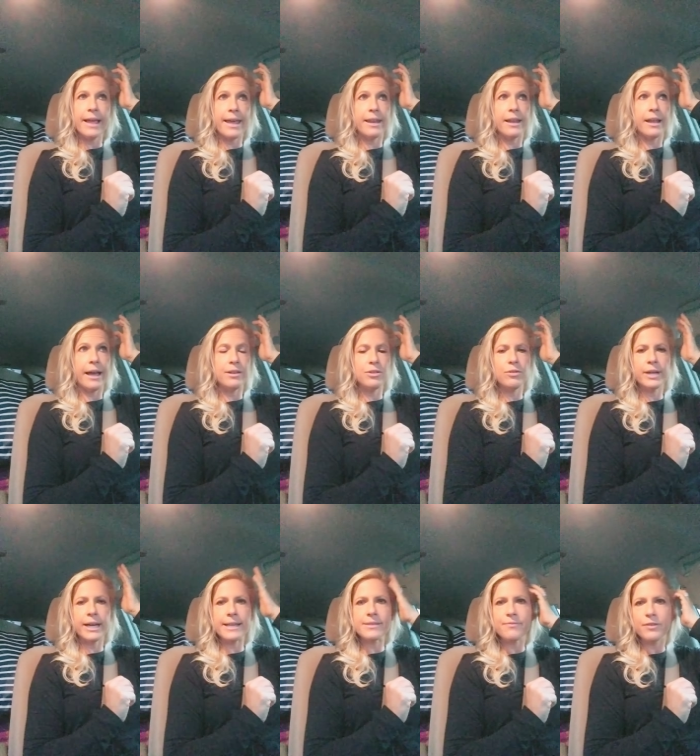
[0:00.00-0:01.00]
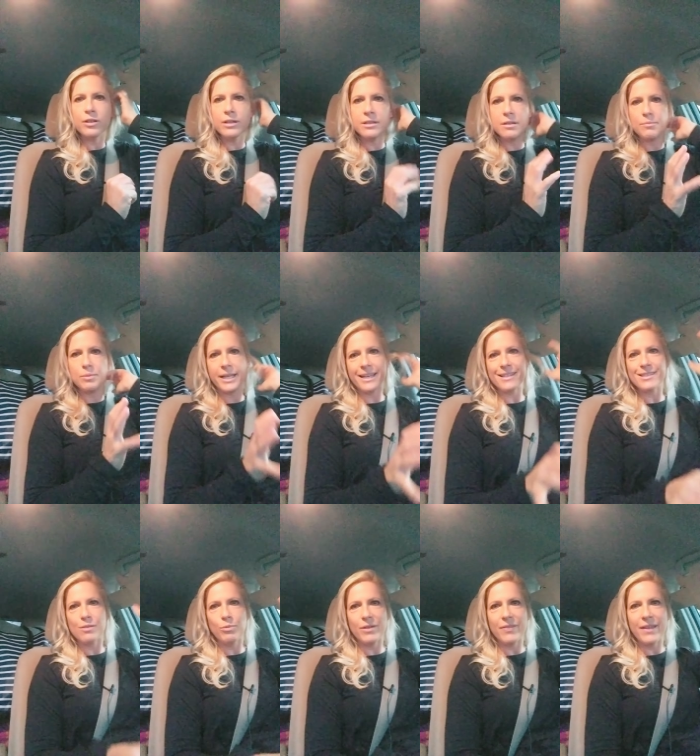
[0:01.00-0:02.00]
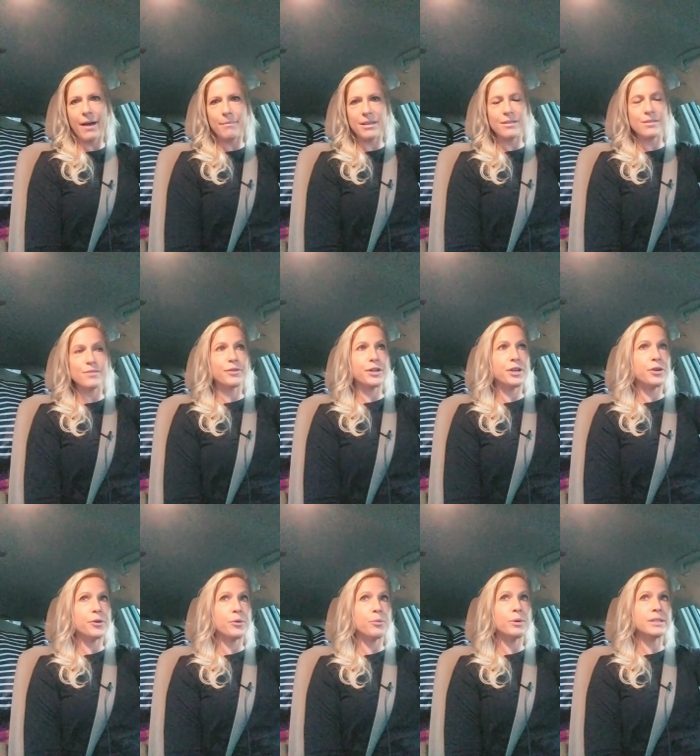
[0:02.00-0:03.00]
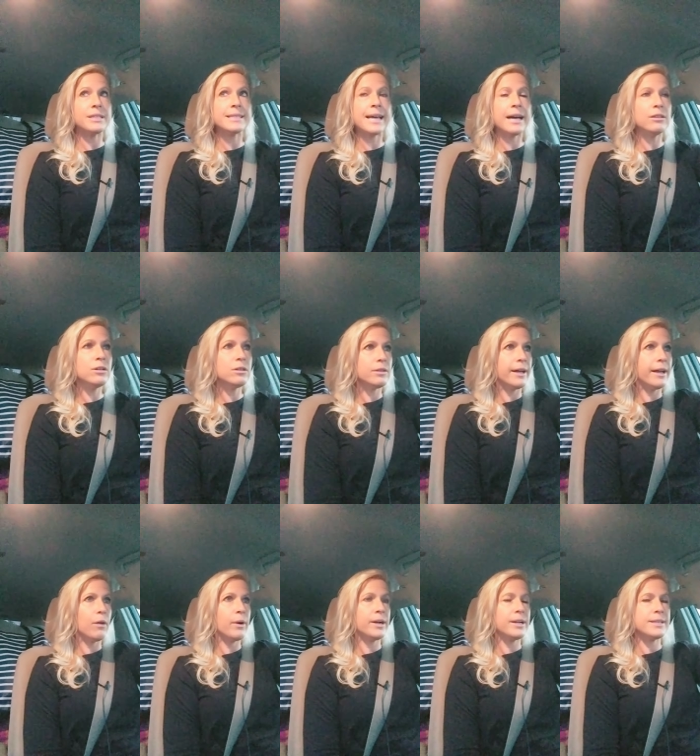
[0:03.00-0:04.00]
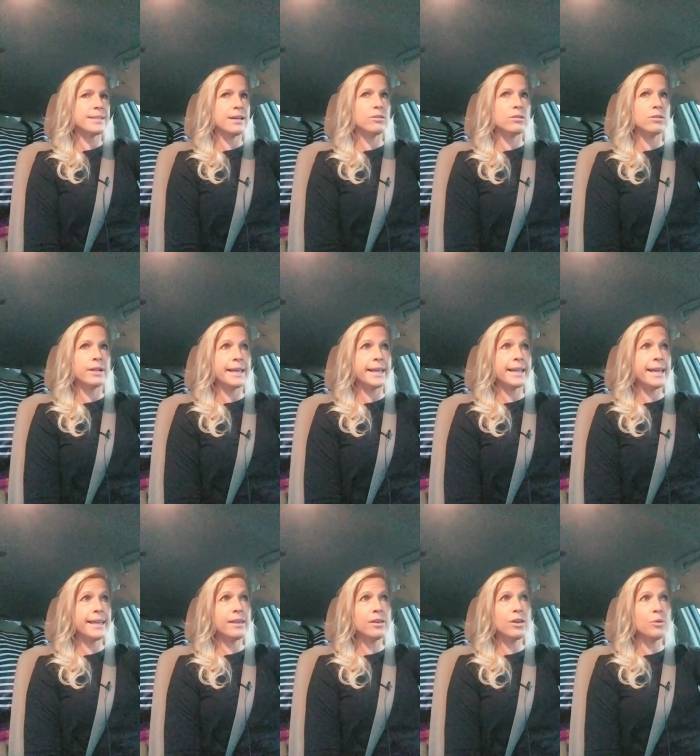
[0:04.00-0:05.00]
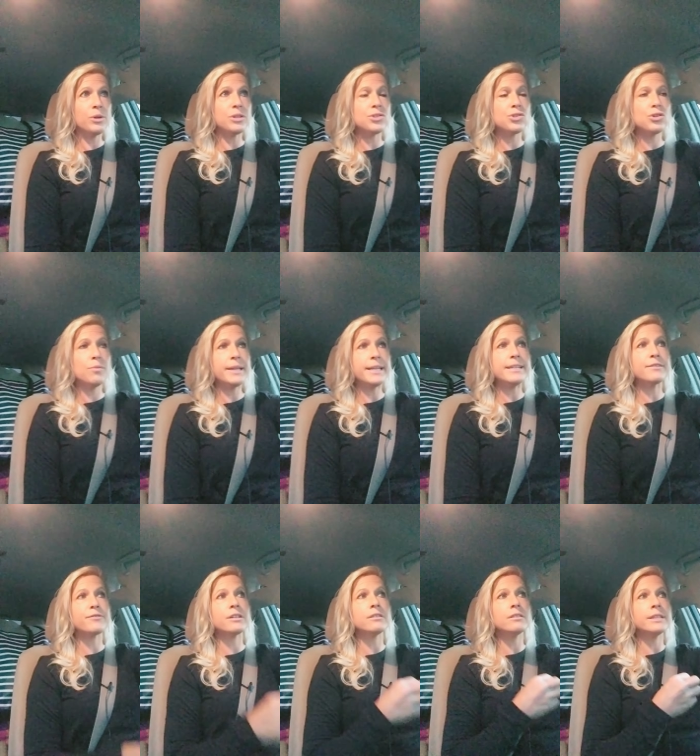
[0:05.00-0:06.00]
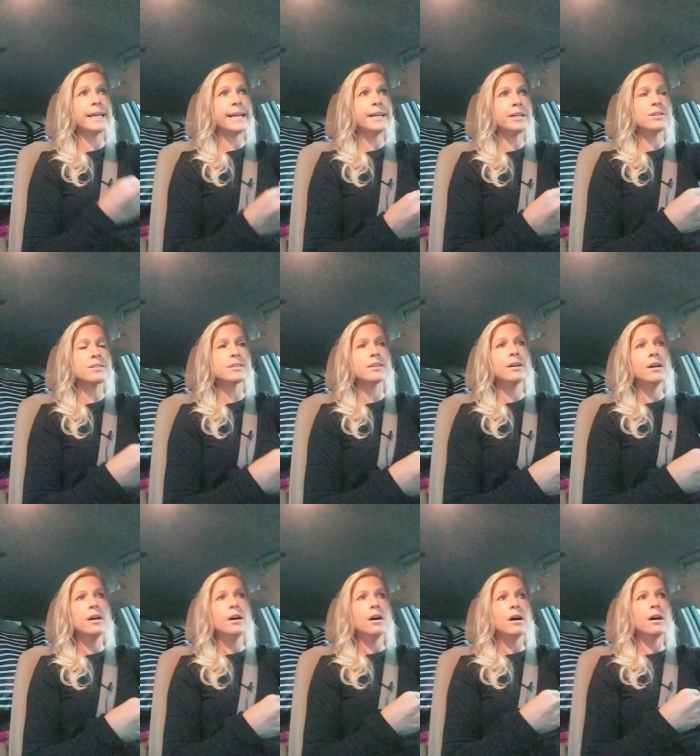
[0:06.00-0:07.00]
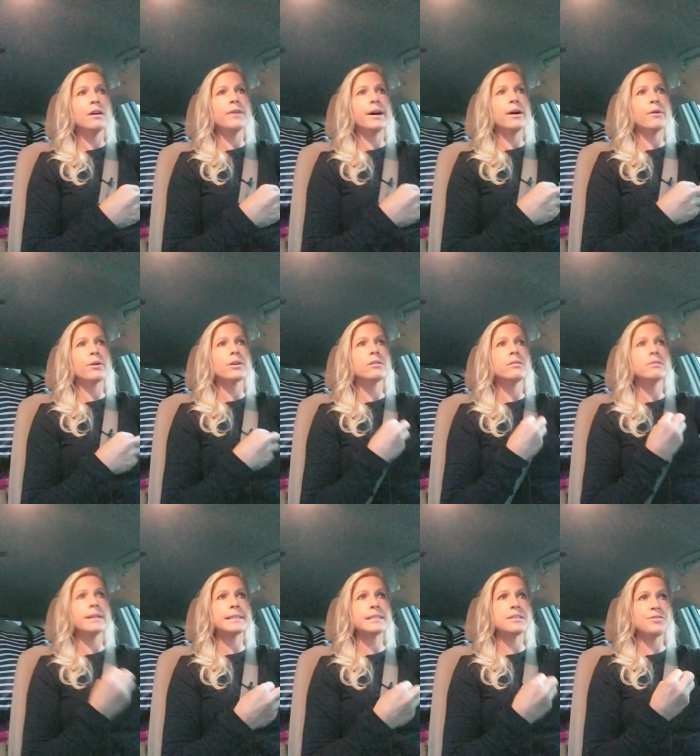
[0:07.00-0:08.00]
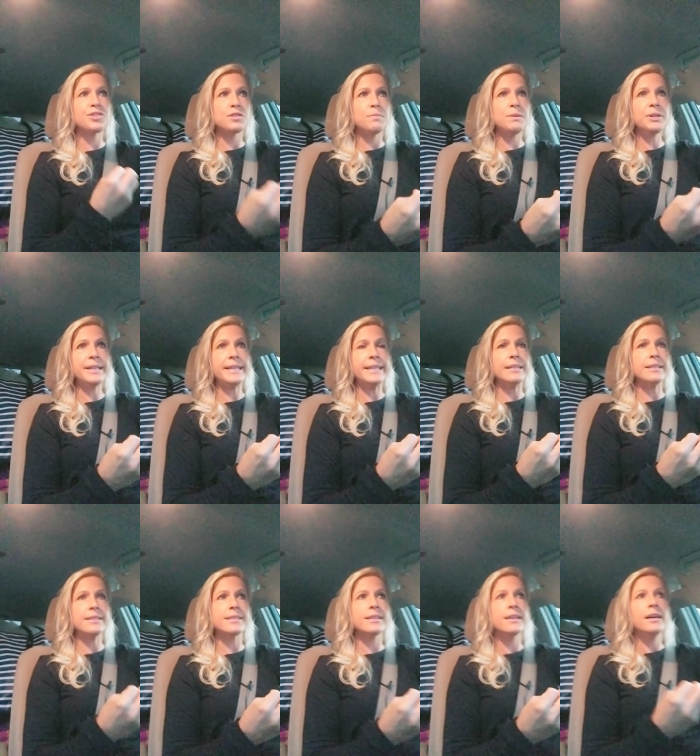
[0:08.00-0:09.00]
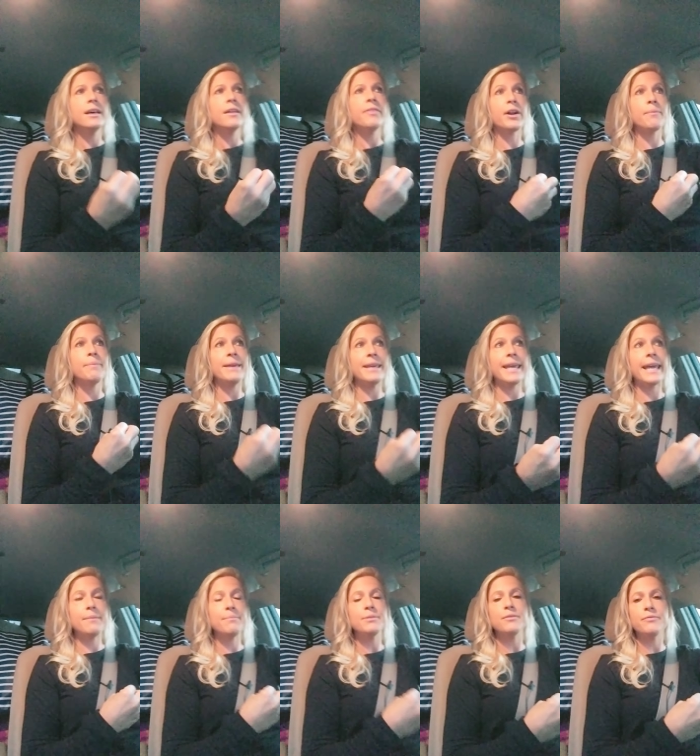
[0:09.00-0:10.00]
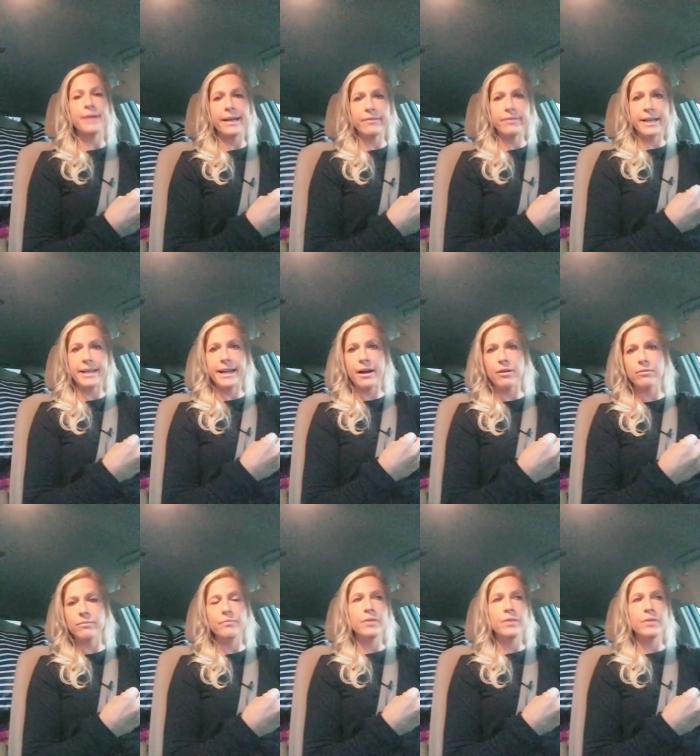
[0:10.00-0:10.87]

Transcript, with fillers: And and you guys fill in the blanks on what that means for you. What does that look like? Where does that look like? And I could go into so many different layers of our collective experience that are being amplified right now.